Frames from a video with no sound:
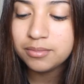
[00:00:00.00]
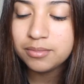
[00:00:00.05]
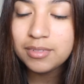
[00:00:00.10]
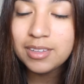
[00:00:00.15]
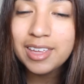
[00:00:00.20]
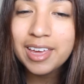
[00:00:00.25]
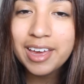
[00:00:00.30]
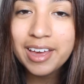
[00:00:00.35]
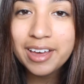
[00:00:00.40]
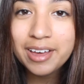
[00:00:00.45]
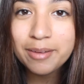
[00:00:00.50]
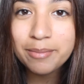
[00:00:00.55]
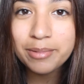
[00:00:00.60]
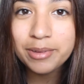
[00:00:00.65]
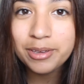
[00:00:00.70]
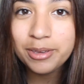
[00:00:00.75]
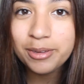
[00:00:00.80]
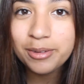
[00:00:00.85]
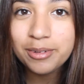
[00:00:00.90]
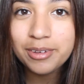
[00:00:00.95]
Yeah,
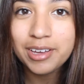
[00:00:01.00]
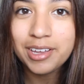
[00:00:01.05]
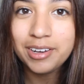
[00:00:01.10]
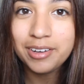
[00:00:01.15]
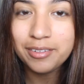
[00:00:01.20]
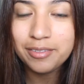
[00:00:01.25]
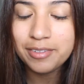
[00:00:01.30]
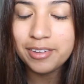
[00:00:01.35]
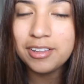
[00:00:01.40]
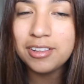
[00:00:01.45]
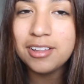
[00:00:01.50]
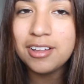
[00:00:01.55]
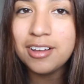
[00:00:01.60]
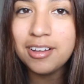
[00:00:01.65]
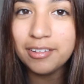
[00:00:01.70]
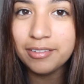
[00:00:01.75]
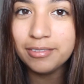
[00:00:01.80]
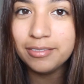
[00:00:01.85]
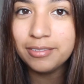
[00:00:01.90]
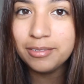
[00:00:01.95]
but you kind of fell
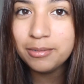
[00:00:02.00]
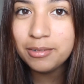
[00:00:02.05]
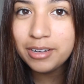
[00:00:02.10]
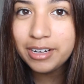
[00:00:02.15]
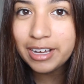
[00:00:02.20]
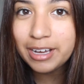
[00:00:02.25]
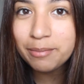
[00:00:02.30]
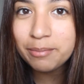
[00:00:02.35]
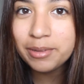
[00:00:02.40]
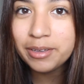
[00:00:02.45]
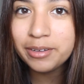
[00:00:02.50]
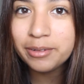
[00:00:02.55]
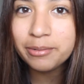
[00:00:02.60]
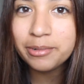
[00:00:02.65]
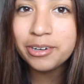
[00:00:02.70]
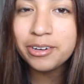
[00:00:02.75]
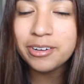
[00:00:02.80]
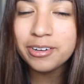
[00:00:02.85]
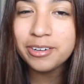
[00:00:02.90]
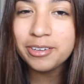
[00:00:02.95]
off. What happened?
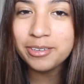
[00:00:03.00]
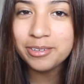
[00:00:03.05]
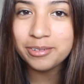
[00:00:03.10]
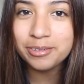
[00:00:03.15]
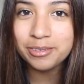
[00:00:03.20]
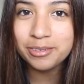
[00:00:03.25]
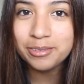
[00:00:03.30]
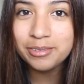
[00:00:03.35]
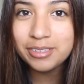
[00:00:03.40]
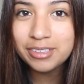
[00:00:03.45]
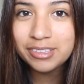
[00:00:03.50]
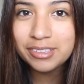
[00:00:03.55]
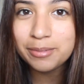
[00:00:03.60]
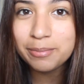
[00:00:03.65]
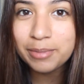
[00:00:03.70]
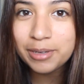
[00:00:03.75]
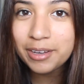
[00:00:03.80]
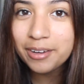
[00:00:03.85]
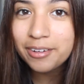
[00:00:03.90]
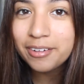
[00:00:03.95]
Where are you? You
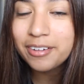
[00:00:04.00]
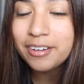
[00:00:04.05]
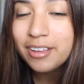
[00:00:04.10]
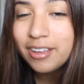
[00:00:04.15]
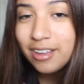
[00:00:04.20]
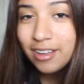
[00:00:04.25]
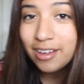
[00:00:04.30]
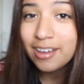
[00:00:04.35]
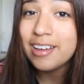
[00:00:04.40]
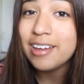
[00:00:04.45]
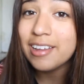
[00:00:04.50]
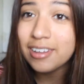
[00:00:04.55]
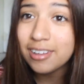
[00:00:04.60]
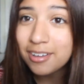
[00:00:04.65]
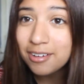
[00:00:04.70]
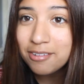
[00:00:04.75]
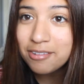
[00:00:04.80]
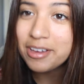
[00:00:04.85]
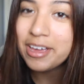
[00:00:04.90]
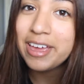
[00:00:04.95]
disappeared.
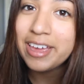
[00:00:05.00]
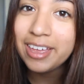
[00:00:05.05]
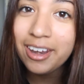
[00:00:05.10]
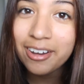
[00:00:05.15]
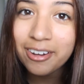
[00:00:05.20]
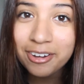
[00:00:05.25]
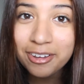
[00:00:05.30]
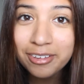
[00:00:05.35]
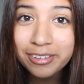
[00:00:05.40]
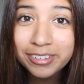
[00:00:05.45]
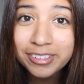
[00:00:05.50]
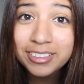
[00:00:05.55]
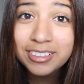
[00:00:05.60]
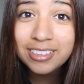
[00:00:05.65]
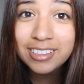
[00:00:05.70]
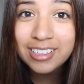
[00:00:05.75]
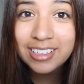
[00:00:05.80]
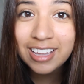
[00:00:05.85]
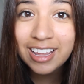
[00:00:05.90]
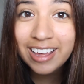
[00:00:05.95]
Hello, Ed? Are you
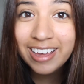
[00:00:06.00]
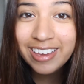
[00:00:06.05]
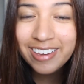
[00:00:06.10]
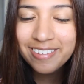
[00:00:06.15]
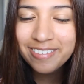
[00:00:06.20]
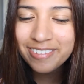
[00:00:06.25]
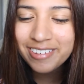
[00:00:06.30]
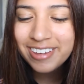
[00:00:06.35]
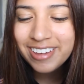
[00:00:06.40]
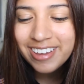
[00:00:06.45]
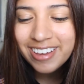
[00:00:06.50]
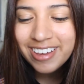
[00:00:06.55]
still alive?